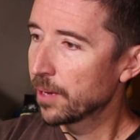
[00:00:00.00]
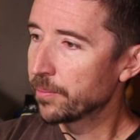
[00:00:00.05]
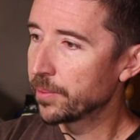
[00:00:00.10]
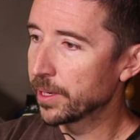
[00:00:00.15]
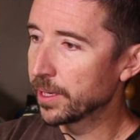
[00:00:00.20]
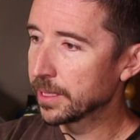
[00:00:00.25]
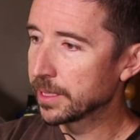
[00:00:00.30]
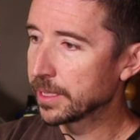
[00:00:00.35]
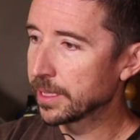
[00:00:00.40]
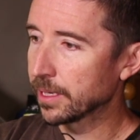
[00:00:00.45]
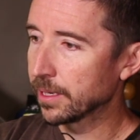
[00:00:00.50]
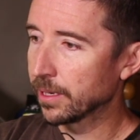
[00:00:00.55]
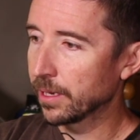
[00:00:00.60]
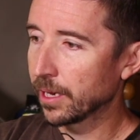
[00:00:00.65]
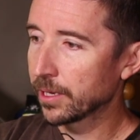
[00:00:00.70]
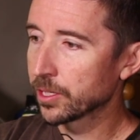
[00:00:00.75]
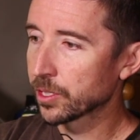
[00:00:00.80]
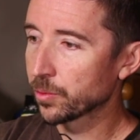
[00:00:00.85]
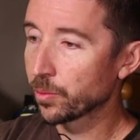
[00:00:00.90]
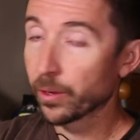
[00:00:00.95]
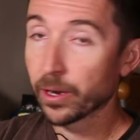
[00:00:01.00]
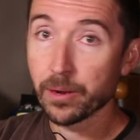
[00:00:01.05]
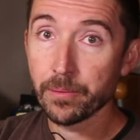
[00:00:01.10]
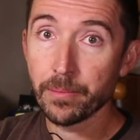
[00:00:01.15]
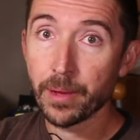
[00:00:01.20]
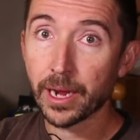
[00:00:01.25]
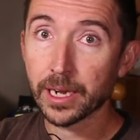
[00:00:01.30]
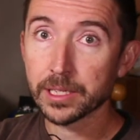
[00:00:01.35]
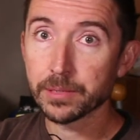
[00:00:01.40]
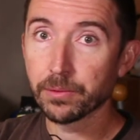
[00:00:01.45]
But I just wanted
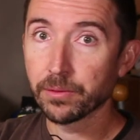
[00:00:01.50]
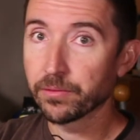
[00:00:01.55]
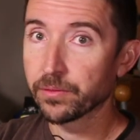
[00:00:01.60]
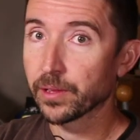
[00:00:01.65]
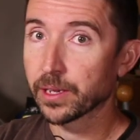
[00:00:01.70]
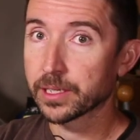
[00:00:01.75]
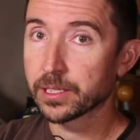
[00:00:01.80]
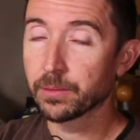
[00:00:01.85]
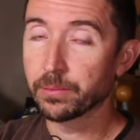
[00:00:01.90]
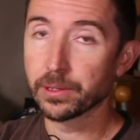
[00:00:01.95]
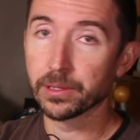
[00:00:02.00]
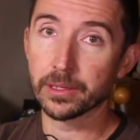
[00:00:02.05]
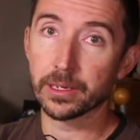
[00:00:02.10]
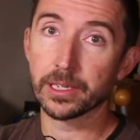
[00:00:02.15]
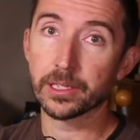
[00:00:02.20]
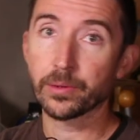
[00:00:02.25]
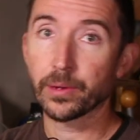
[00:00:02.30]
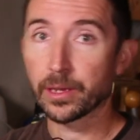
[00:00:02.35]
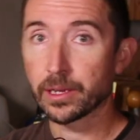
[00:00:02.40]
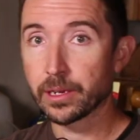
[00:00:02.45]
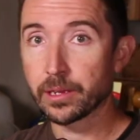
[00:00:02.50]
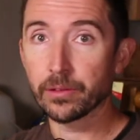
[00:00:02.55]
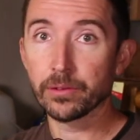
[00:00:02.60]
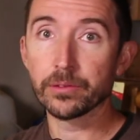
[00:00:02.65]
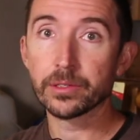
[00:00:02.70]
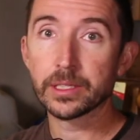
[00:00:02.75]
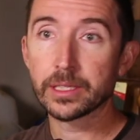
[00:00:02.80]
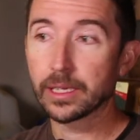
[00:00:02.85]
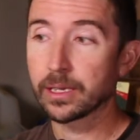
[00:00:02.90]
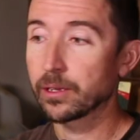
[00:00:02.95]
maximum flexibility so I could
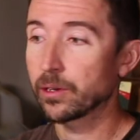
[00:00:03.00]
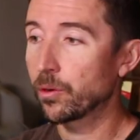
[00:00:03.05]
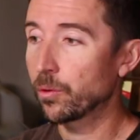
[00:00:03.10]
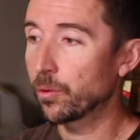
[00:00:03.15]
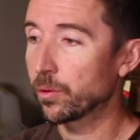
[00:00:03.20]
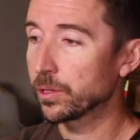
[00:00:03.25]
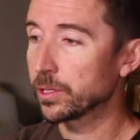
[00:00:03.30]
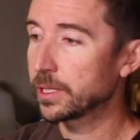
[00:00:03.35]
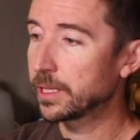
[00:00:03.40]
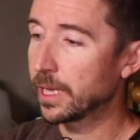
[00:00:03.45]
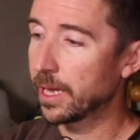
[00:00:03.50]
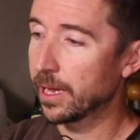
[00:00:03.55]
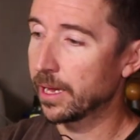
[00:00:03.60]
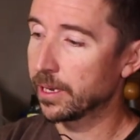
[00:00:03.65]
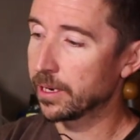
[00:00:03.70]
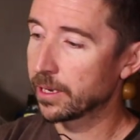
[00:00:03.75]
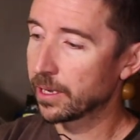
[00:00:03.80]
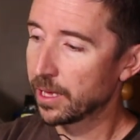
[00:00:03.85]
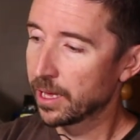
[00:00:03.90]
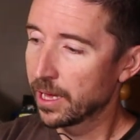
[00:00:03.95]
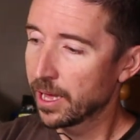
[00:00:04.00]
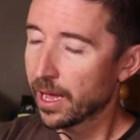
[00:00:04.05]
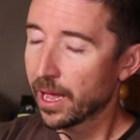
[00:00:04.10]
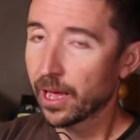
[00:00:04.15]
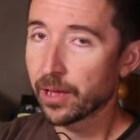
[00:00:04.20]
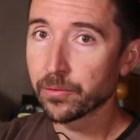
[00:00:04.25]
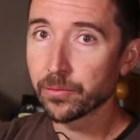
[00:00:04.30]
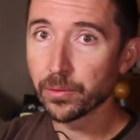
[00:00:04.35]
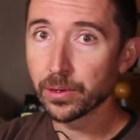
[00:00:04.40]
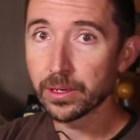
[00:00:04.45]
either sit or stand.
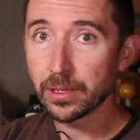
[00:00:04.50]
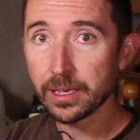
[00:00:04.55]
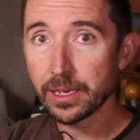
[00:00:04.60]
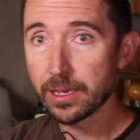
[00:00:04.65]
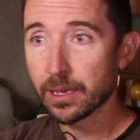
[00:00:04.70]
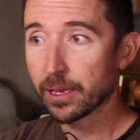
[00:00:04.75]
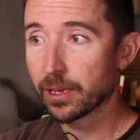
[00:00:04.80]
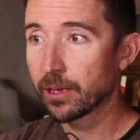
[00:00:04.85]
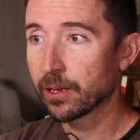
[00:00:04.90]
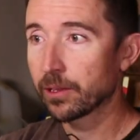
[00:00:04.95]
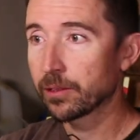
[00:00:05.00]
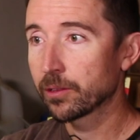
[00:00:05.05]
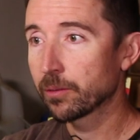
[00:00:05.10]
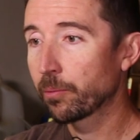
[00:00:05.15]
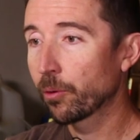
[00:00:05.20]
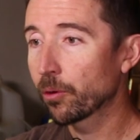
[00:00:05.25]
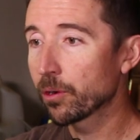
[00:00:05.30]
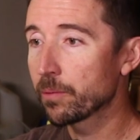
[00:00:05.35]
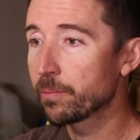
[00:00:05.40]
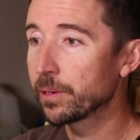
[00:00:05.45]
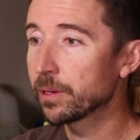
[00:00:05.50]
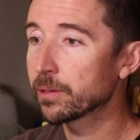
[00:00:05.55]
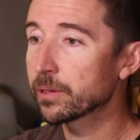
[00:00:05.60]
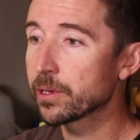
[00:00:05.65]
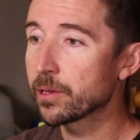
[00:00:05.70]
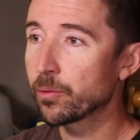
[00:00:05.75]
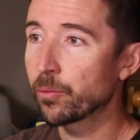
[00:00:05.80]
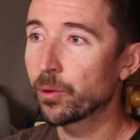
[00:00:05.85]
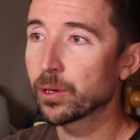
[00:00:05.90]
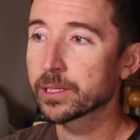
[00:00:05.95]
And really, the
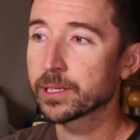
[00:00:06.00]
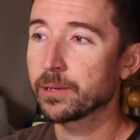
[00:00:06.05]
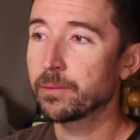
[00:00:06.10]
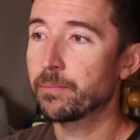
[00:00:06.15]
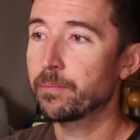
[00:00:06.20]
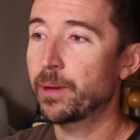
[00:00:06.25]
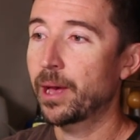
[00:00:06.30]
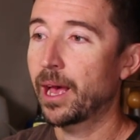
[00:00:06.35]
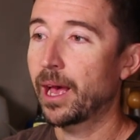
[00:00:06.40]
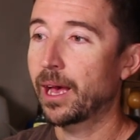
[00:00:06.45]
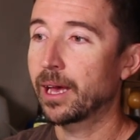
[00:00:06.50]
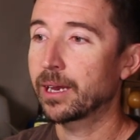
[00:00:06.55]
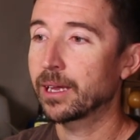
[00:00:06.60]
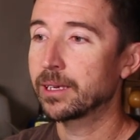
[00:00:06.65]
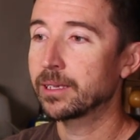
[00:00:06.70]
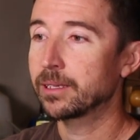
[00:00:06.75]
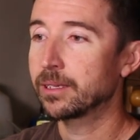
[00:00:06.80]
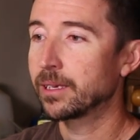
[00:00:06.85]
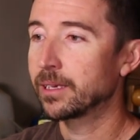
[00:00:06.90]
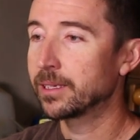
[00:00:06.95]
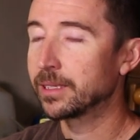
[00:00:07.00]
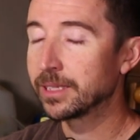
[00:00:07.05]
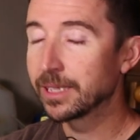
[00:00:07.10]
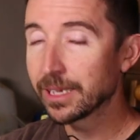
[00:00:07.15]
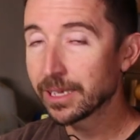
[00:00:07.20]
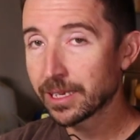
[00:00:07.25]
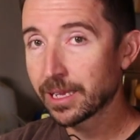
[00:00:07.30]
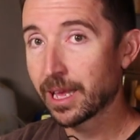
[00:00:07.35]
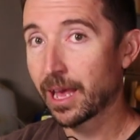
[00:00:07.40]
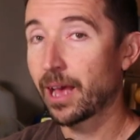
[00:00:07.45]
portability wasn't bad. It
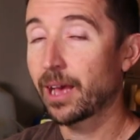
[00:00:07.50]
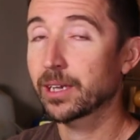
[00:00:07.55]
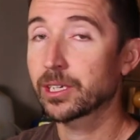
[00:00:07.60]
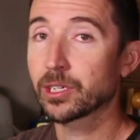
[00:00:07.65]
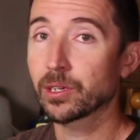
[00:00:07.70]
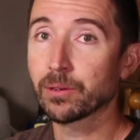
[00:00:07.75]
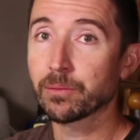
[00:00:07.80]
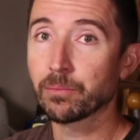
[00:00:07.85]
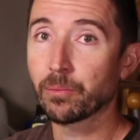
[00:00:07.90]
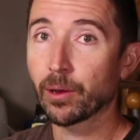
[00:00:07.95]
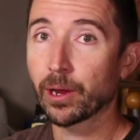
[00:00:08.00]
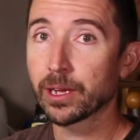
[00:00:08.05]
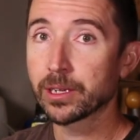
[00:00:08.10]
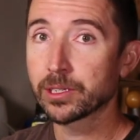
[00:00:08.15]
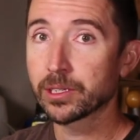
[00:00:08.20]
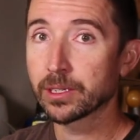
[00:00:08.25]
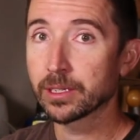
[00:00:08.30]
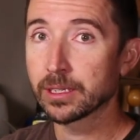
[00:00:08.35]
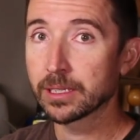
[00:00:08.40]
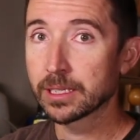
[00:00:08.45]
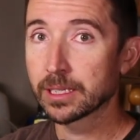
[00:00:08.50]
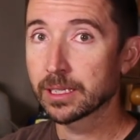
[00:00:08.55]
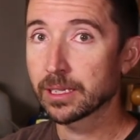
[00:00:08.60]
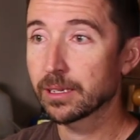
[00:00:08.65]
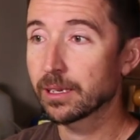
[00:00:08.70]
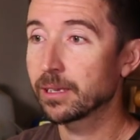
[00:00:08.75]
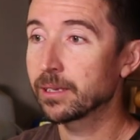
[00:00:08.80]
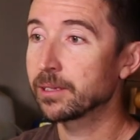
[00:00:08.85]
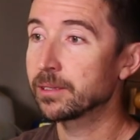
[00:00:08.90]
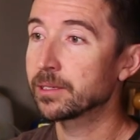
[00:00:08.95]
did catch on branches
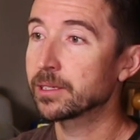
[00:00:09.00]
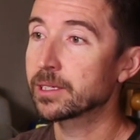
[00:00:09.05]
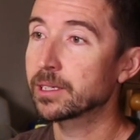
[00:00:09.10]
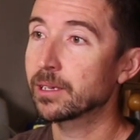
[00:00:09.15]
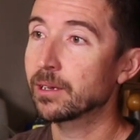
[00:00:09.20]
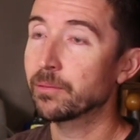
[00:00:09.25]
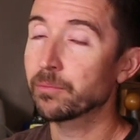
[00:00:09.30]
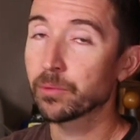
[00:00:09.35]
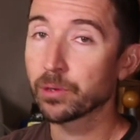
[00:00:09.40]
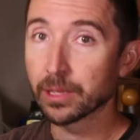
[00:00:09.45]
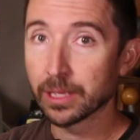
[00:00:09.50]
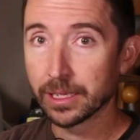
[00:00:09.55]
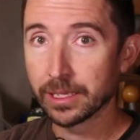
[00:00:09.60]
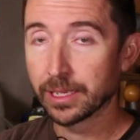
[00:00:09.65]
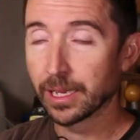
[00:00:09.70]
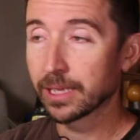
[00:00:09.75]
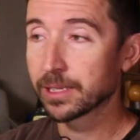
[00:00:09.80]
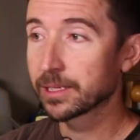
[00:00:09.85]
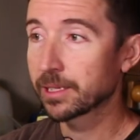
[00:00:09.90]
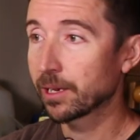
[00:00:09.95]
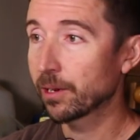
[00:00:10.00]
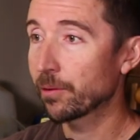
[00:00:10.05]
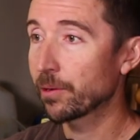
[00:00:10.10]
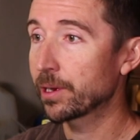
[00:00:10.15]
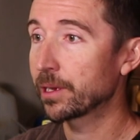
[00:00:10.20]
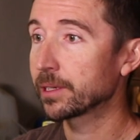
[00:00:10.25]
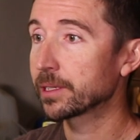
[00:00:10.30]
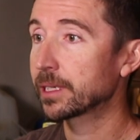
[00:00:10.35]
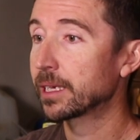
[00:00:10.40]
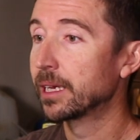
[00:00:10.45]
in some really dense
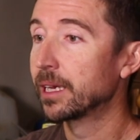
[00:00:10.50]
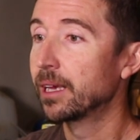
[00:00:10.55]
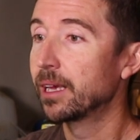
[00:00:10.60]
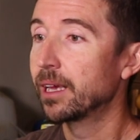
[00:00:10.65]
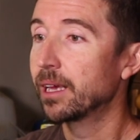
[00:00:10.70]
areas.